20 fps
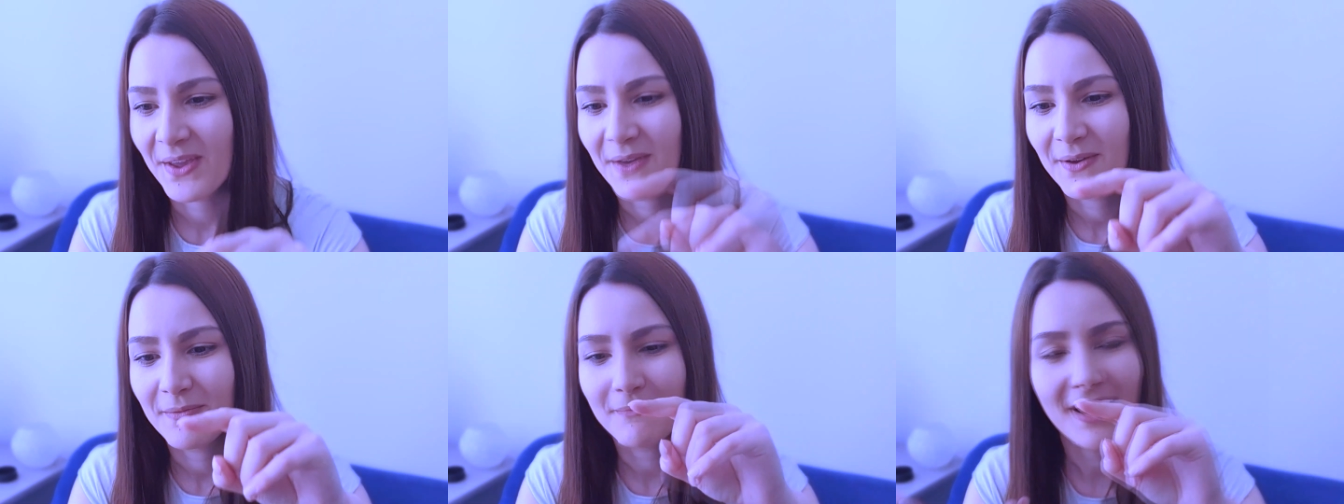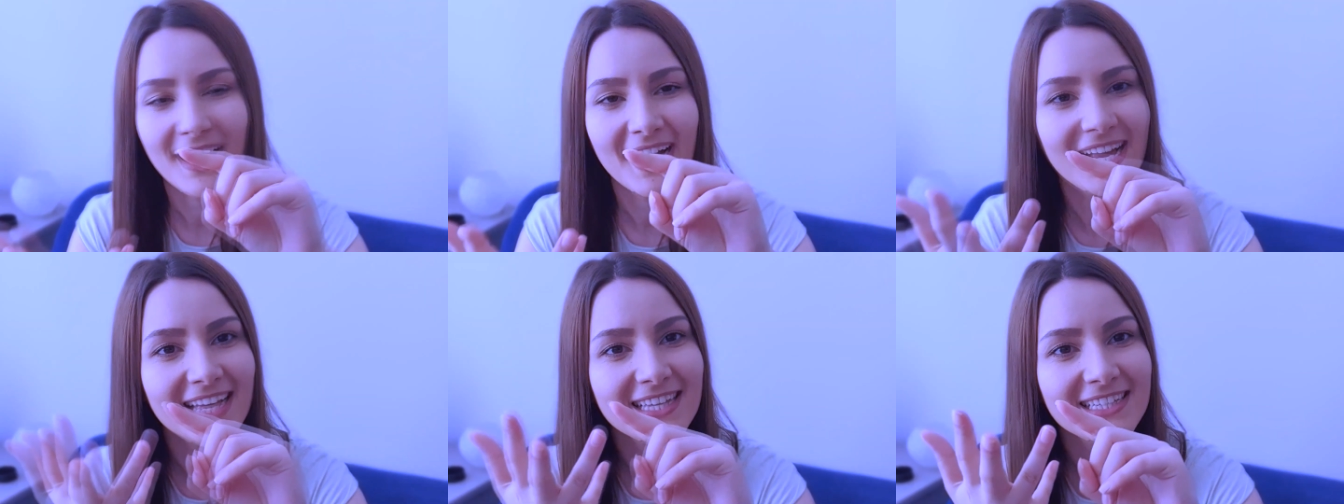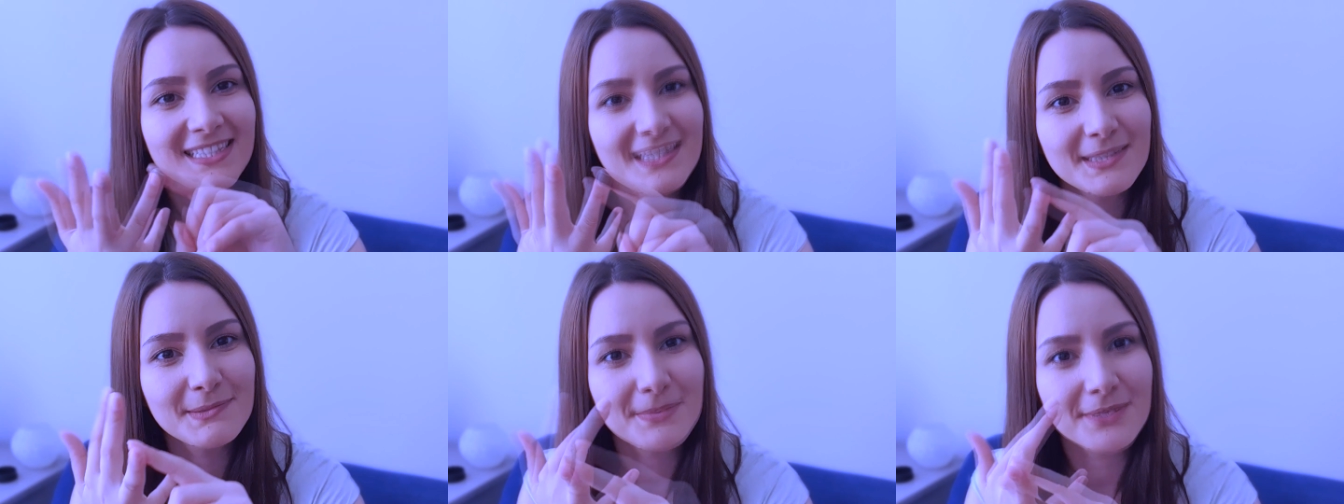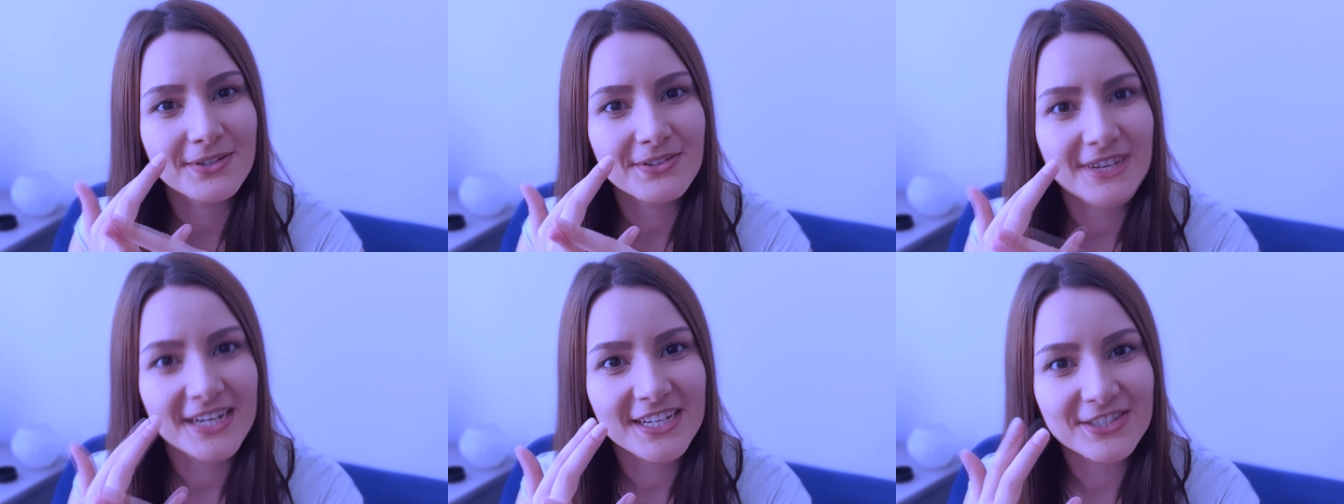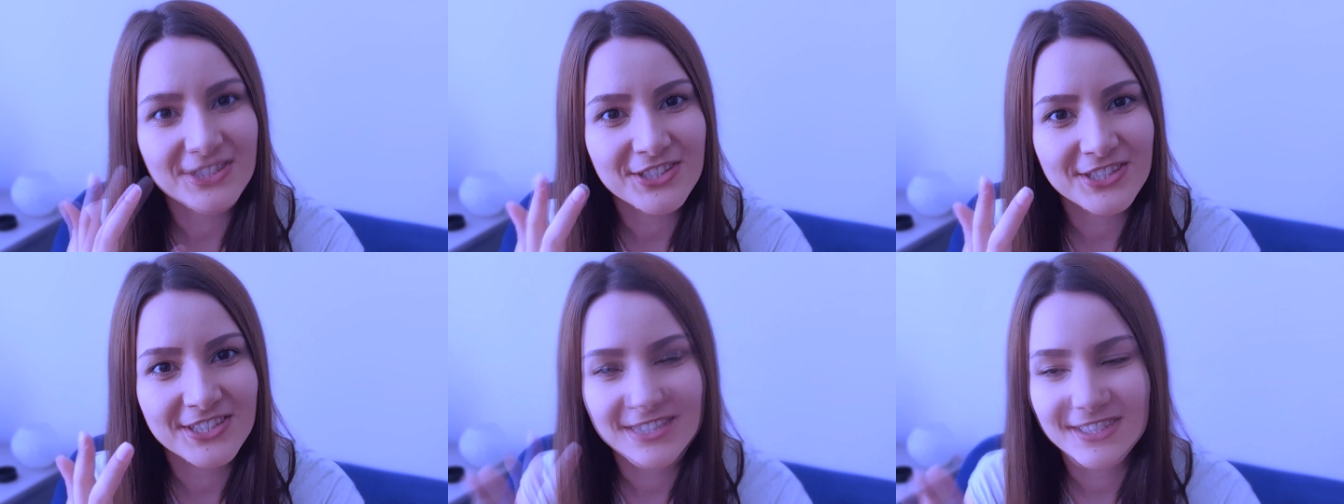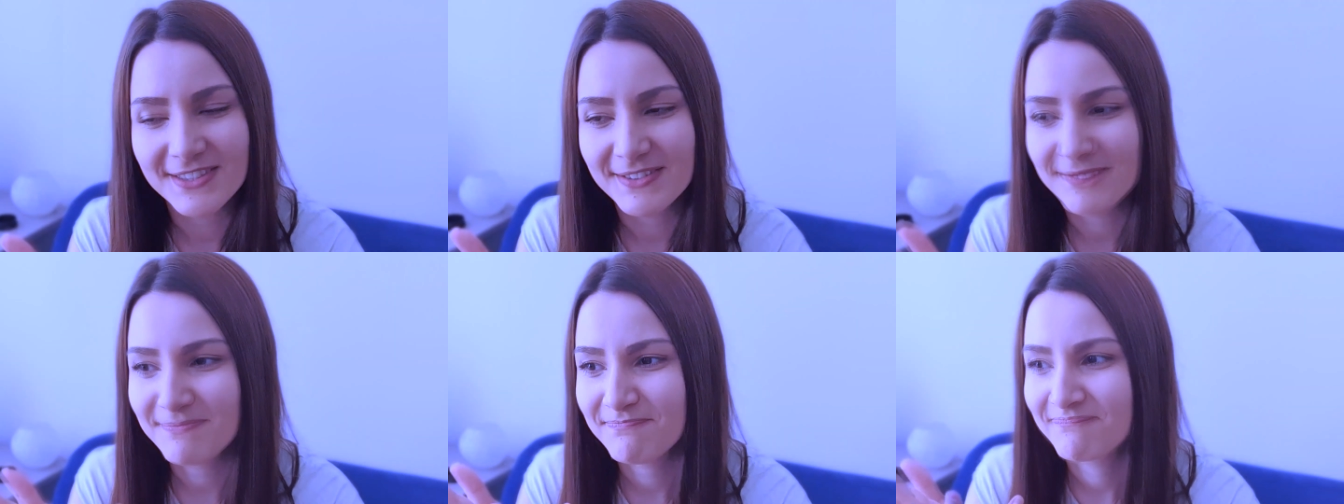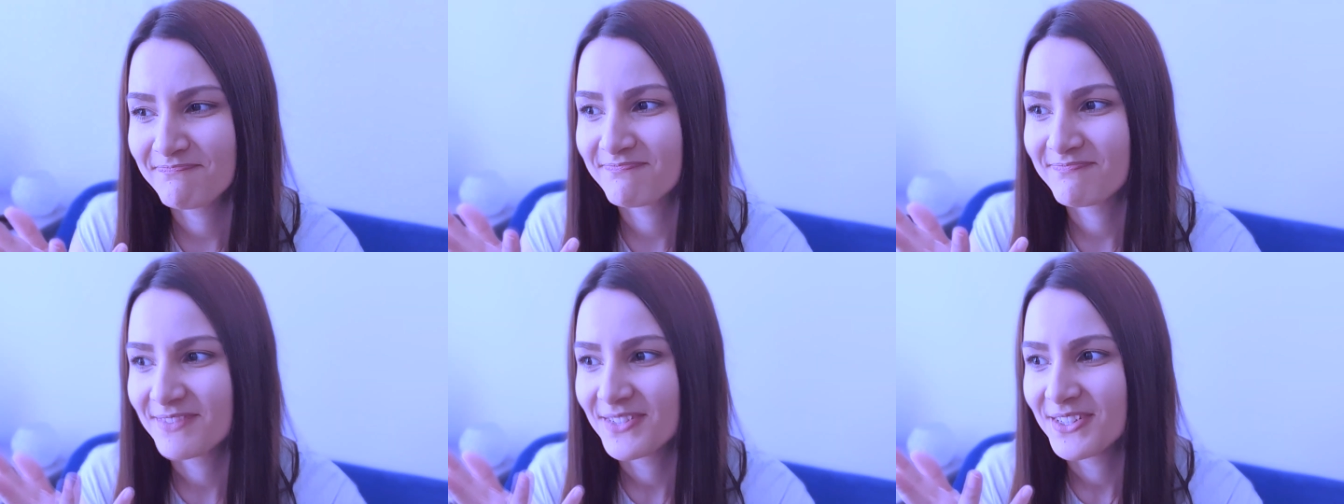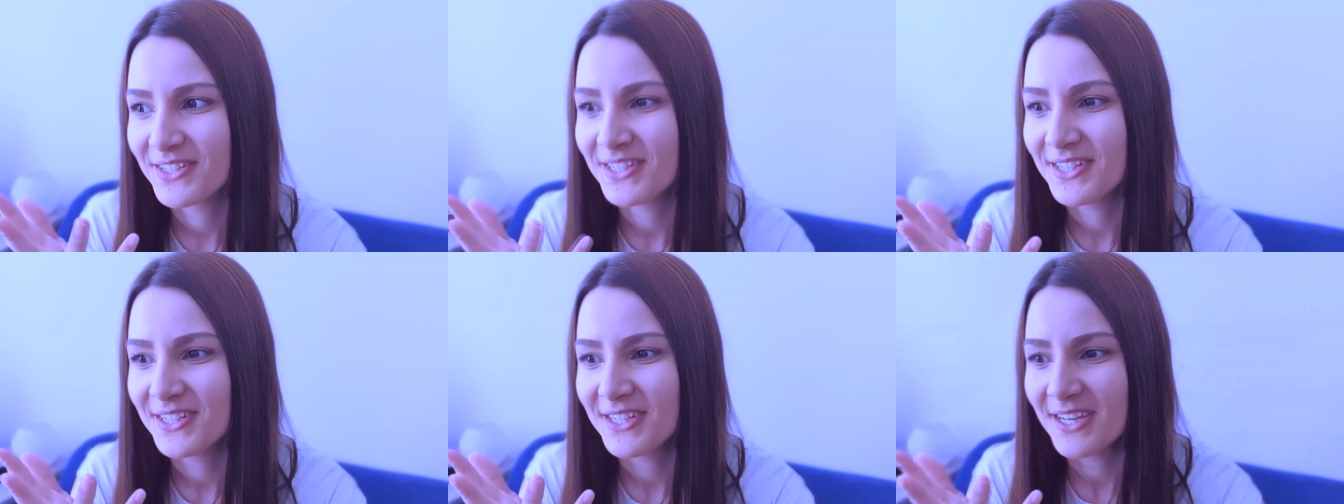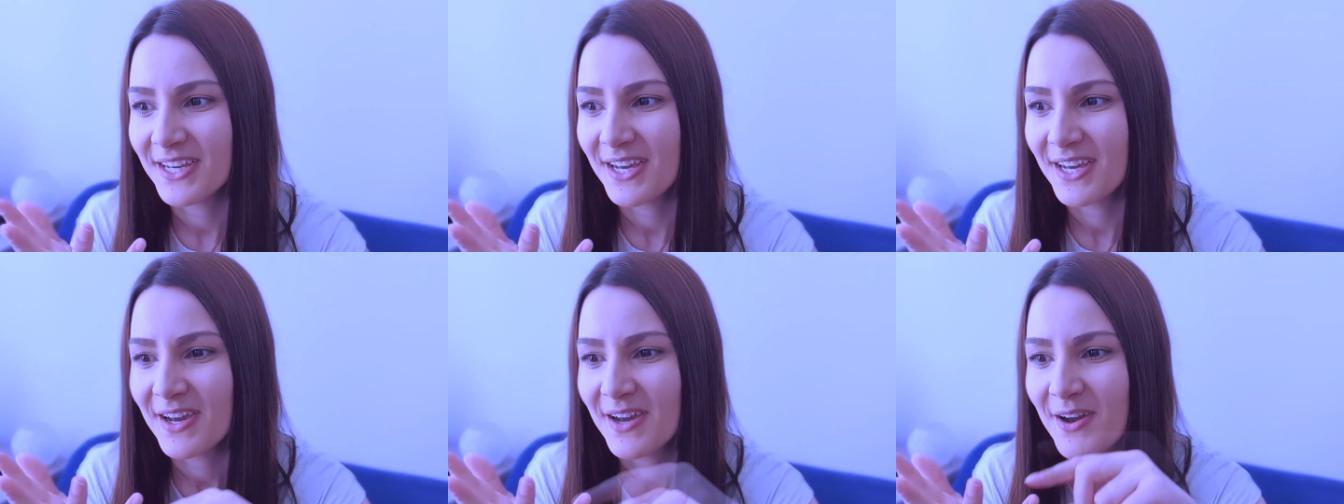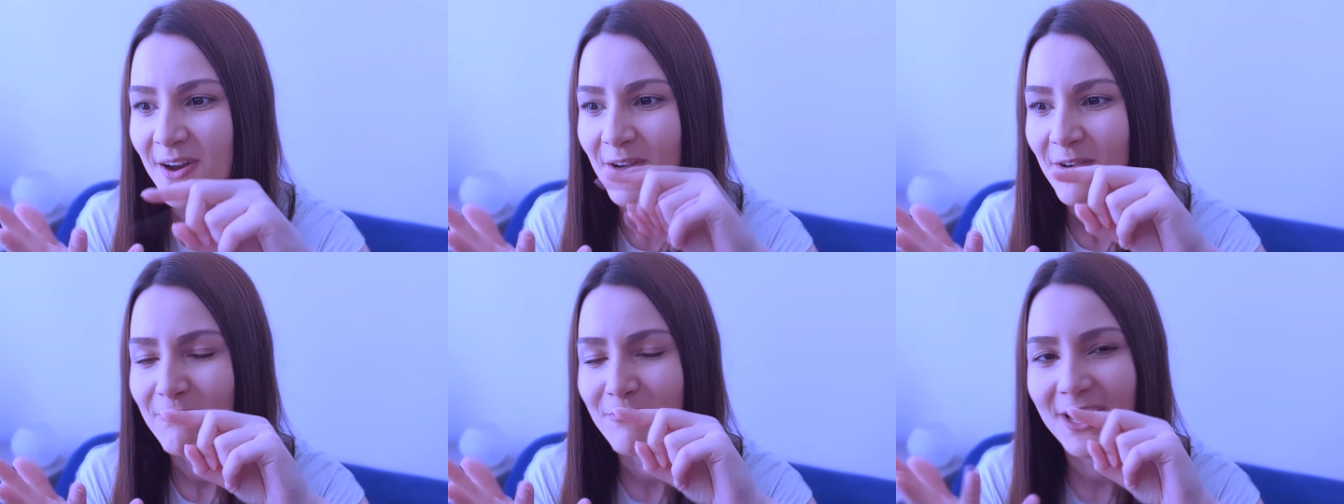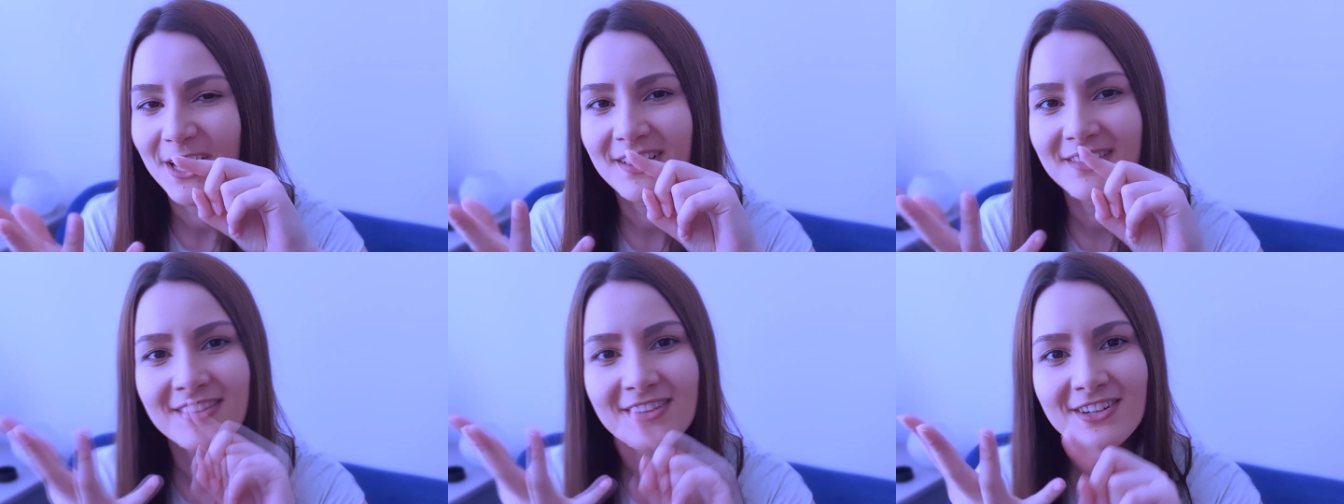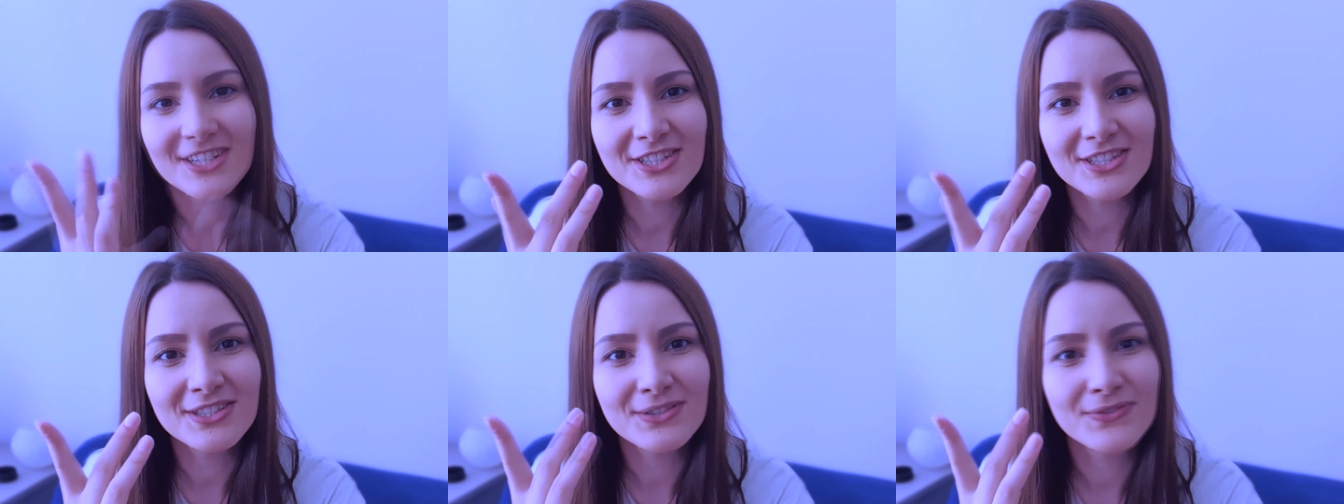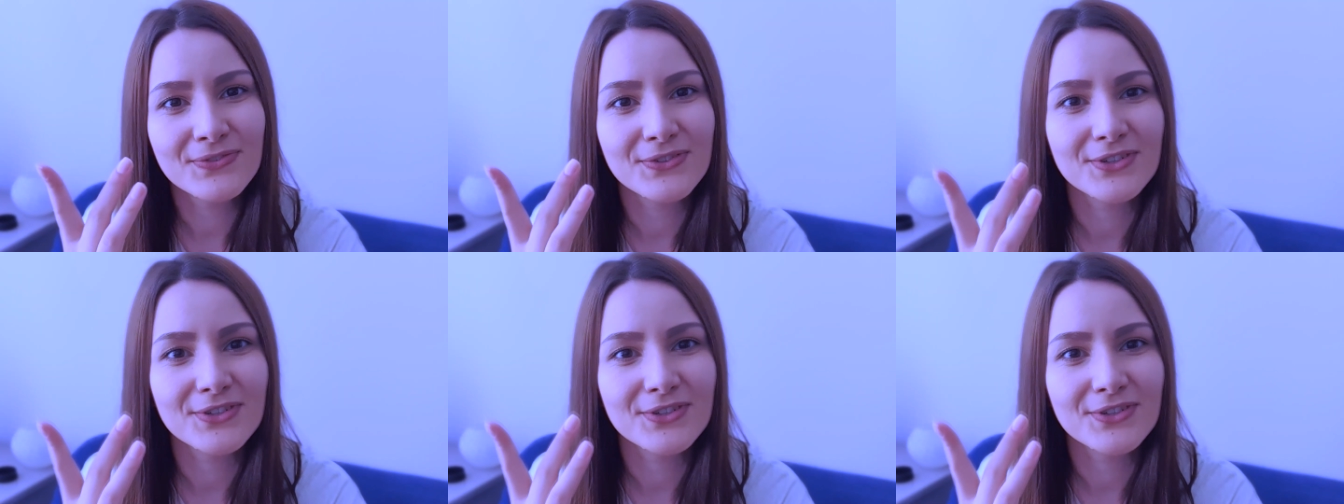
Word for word: my inspiration, my thirst for